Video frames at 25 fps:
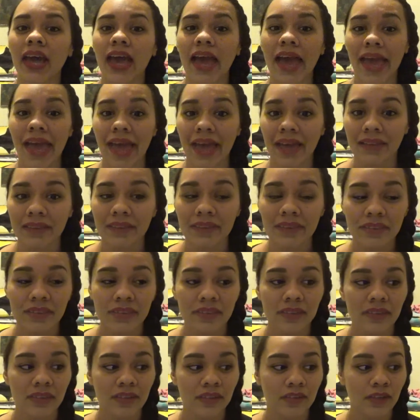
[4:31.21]
as
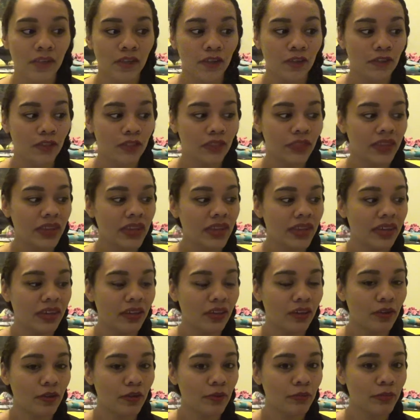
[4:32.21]
the
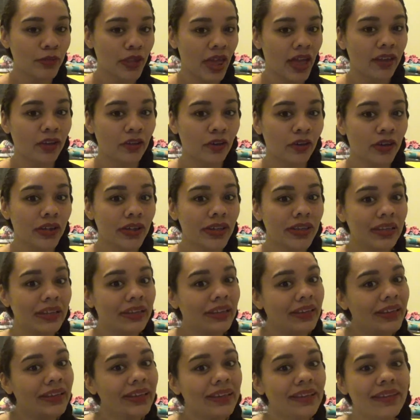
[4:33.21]
Black Hood
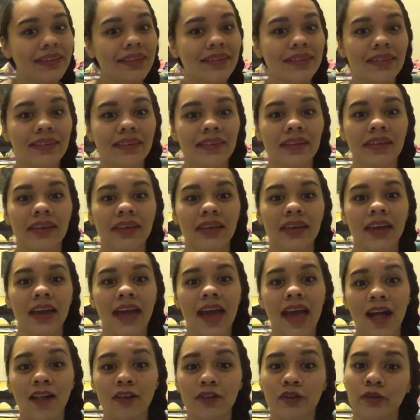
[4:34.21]
is
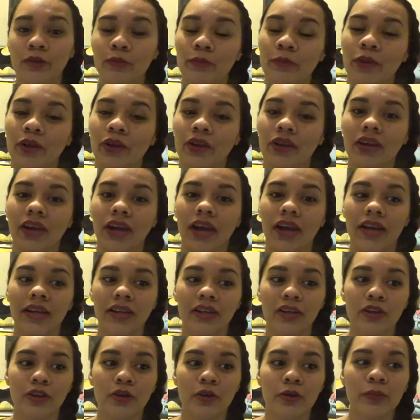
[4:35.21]
Hal Cooper.
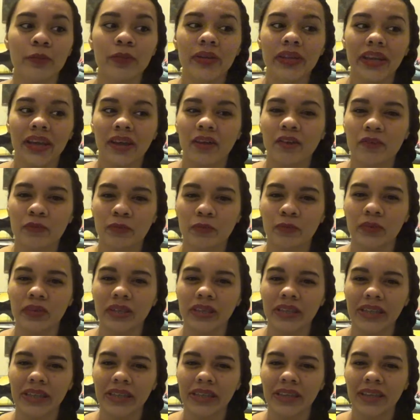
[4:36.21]
Nobody else
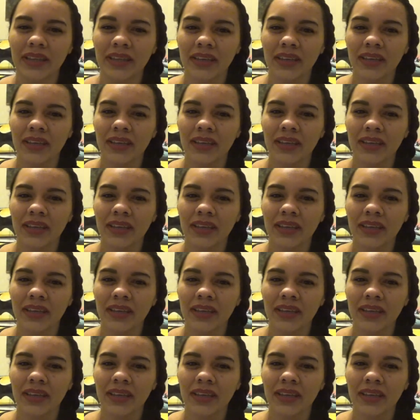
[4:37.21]
really